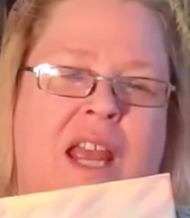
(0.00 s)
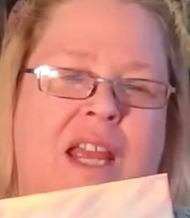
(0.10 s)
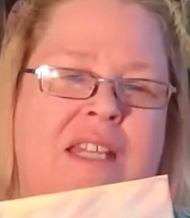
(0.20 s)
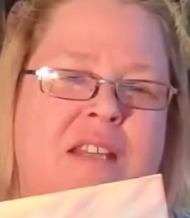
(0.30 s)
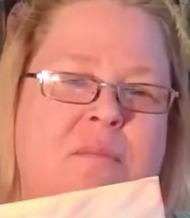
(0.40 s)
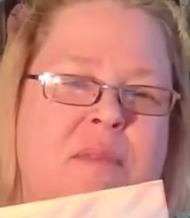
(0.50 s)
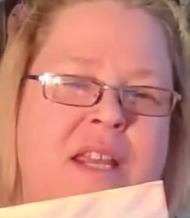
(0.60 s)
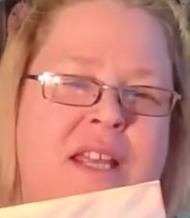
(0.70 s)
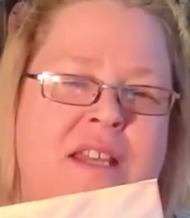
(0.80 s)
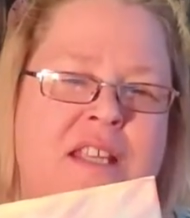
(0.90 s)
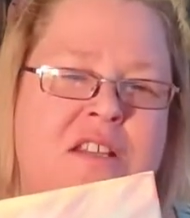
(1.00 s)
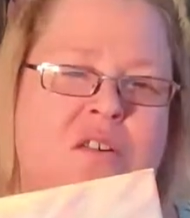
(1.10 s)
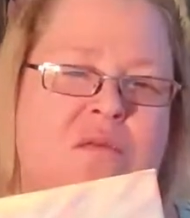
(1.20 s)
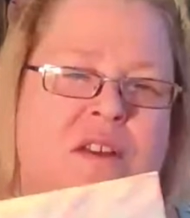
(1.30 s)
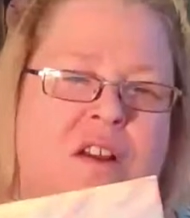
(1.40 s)
And to me, these
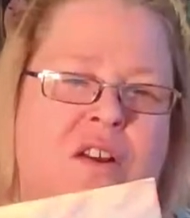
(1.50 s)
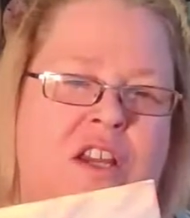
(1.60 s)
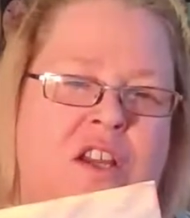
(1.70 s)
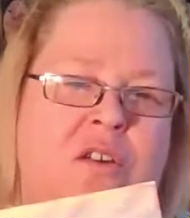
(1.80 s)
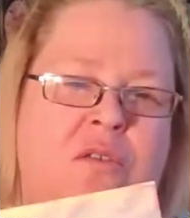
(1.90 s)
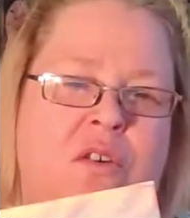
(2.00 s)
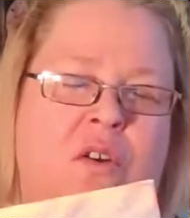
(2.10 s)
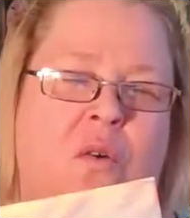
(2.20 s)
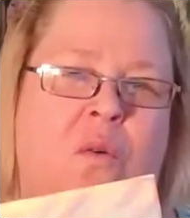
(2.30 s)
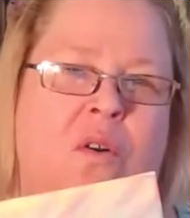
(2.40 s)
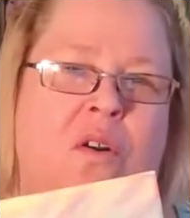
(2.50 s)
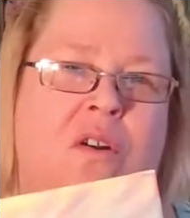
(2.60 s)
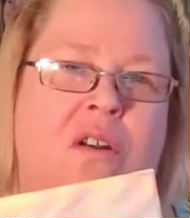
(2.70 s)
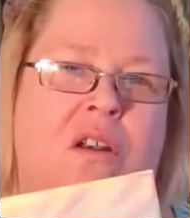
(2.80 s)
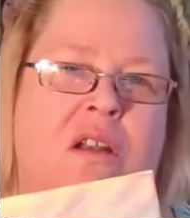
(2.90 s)
are very
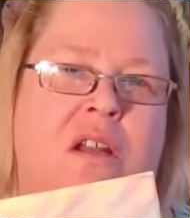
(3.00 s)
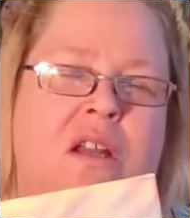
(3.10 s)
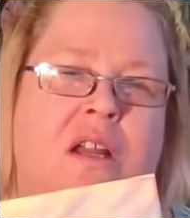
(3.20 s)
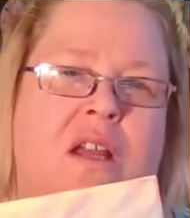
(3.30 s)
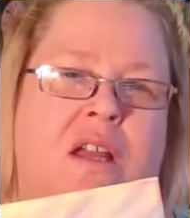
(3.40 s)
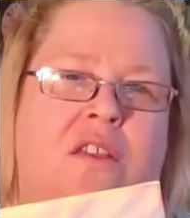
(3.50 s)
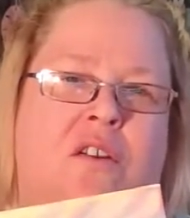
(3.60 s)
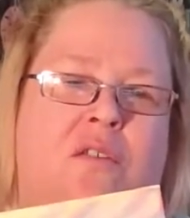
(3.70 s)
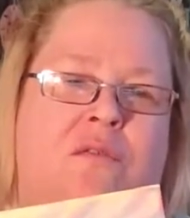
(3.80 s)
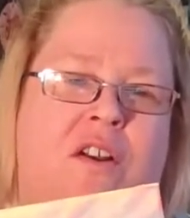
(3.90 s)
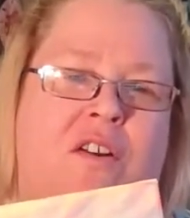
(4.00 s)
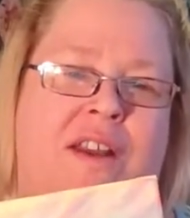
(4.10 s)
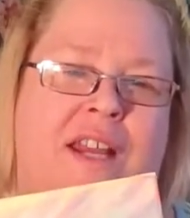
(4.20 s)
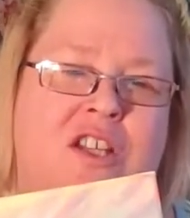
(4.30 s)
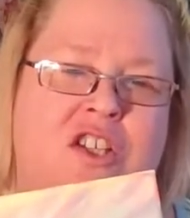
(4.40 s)
unicorn. They're
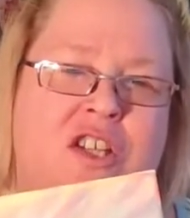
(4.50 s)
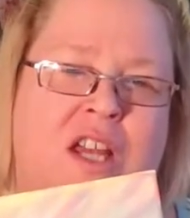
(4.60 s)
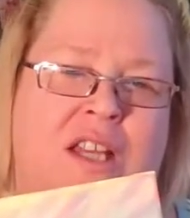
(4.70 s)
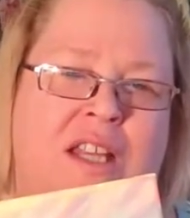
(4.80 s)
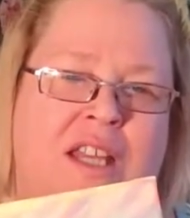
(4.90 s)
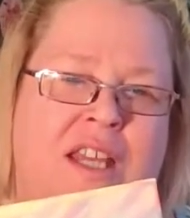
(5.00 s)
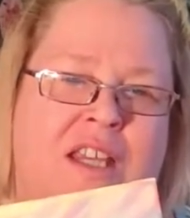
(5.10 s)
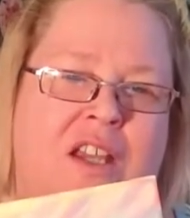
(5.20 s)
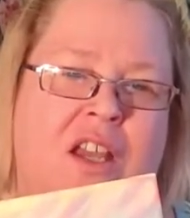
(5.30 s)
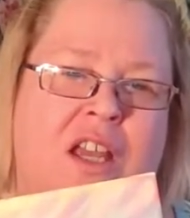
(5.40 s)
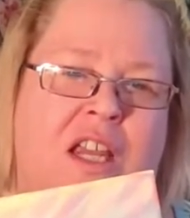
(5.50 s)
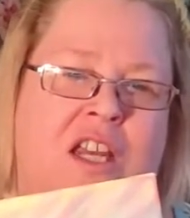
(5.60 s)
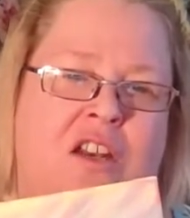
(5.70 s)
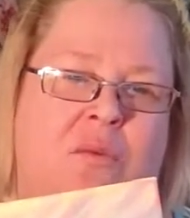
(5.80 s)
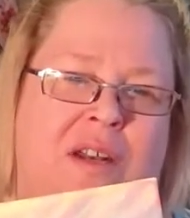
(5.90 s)
very angelic.
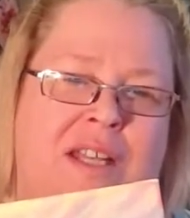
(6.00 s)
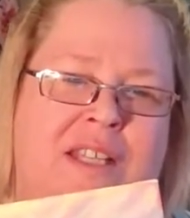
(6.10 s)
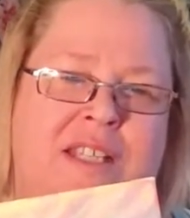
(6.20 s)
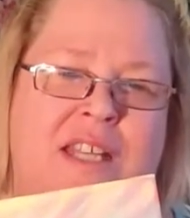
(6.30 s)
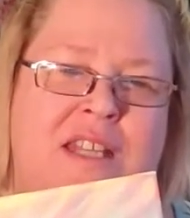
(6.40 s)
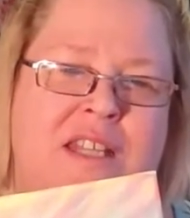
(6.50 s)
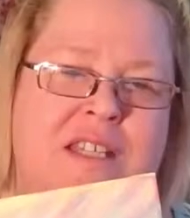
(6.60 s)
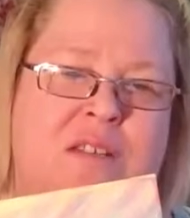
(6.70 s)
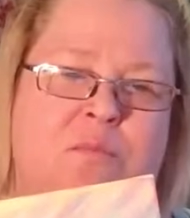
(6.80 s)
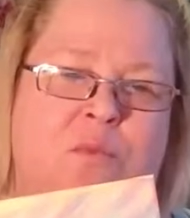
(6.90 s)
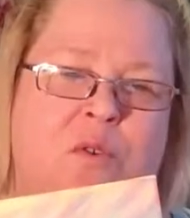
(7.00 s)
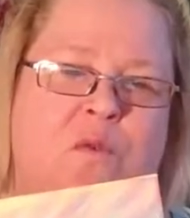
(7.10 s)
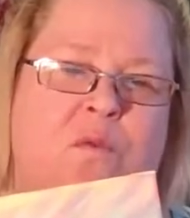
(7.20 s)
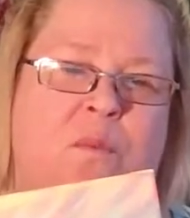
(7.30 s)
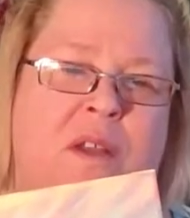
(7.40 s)
When I see this
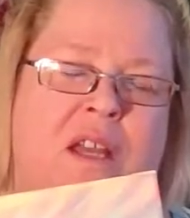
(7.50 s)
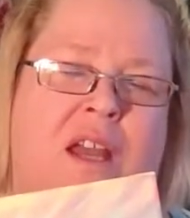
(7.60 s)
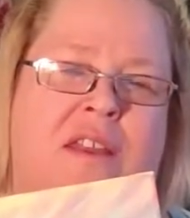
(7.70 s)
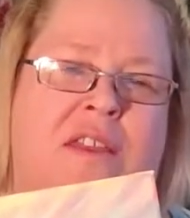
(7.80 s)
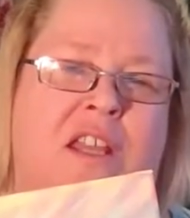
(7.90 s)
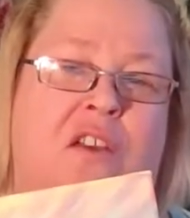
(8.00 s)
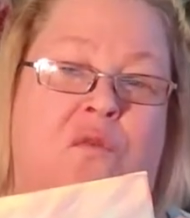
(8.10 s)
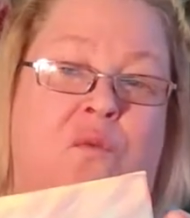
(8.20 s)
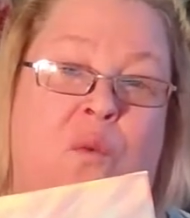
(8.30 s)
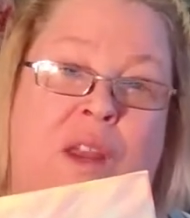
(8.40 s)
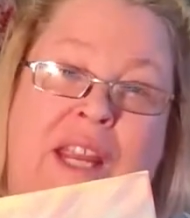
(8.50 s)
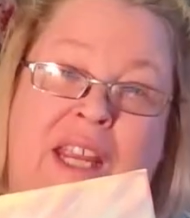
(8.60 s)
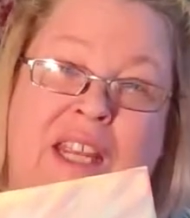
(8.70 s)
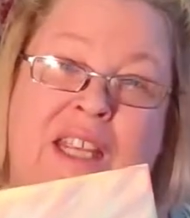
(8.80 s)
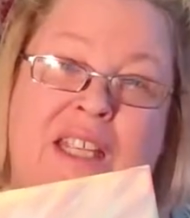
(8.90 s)
movement, I think of
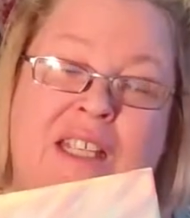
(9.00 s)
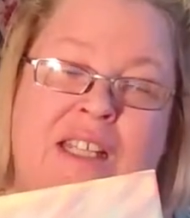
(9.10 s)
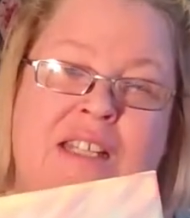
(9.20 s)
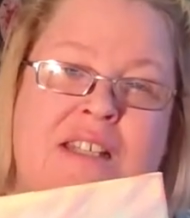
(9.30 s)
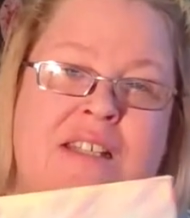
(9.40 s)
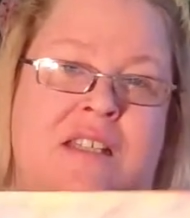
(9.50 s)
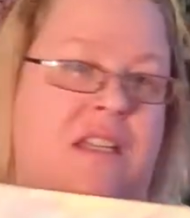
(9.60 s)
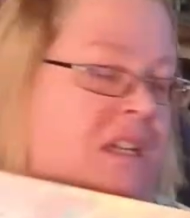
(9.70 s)
wings.